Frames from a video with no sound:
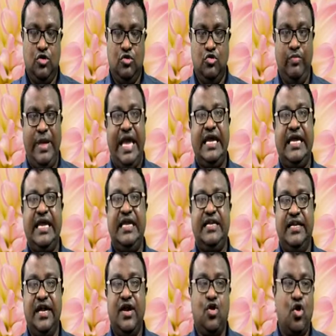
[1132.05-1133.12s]
to make
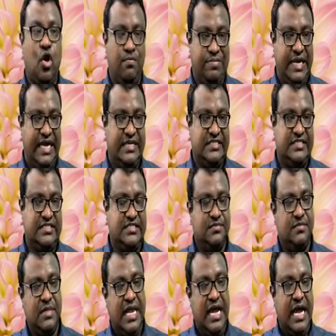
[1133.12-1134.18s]
it complex.